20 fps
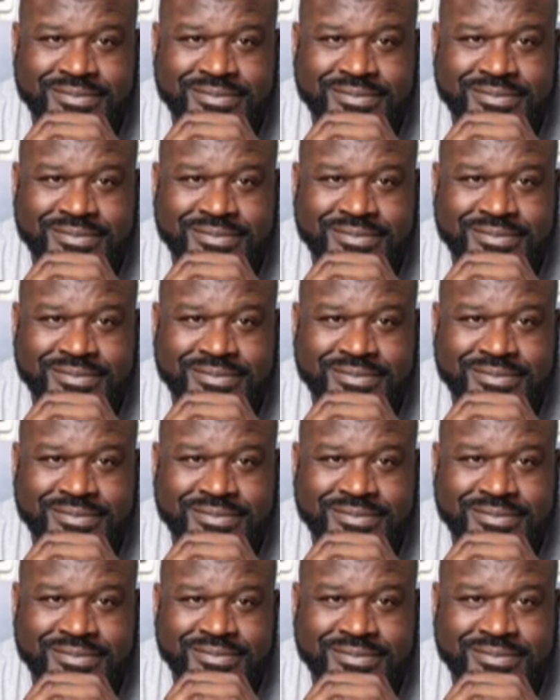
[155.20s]

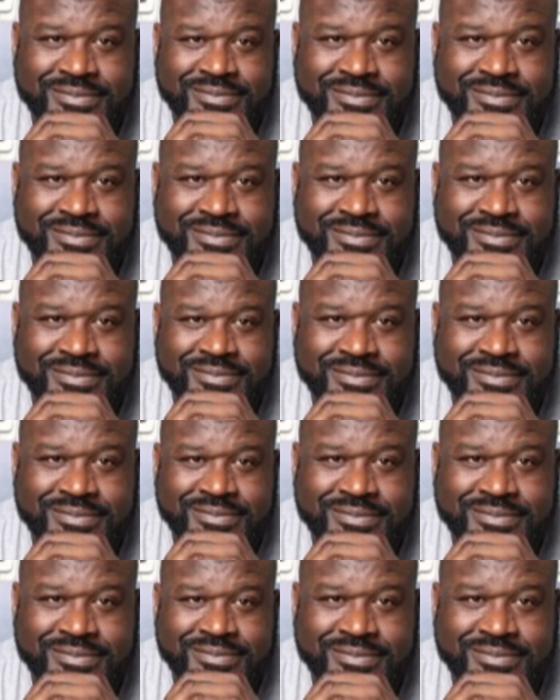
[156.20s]

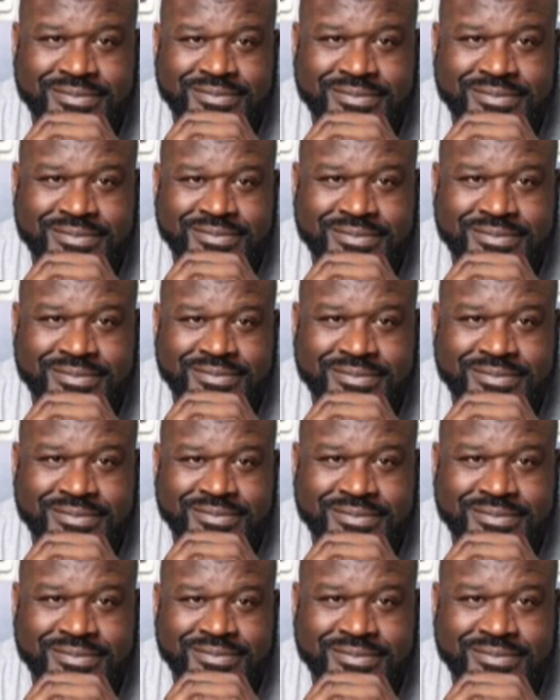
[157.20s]

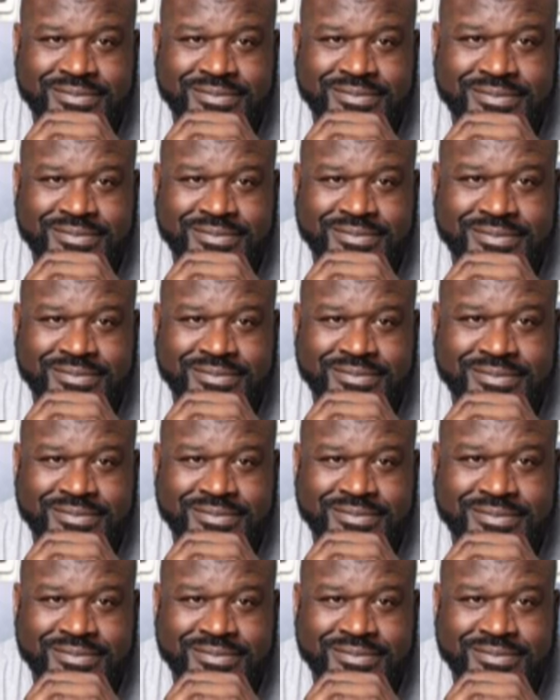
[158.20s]

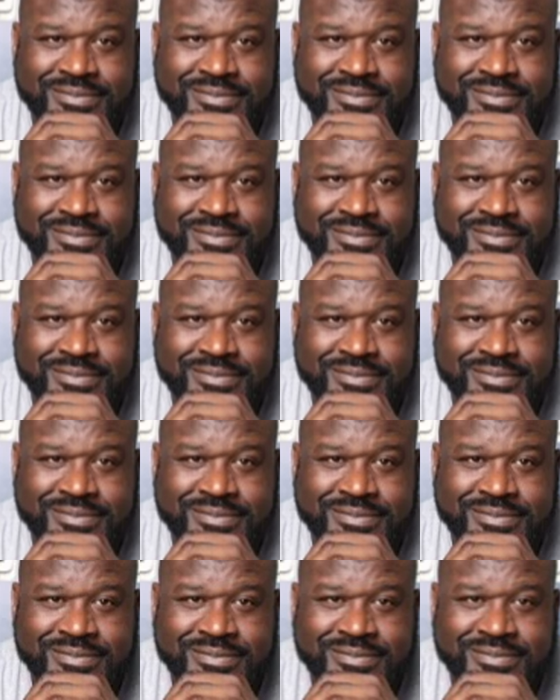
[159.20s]

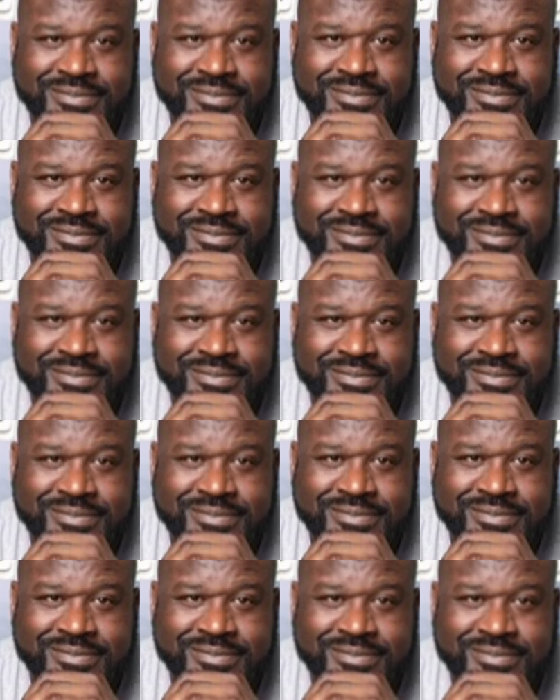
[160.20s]

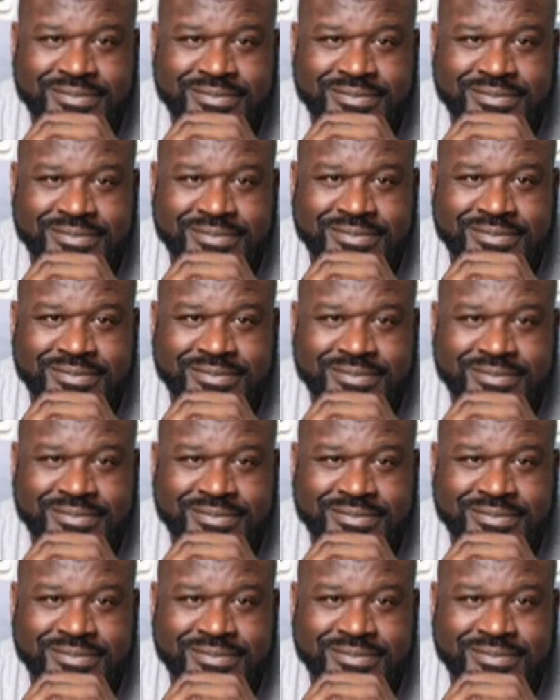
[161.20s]
The person shown says nothing.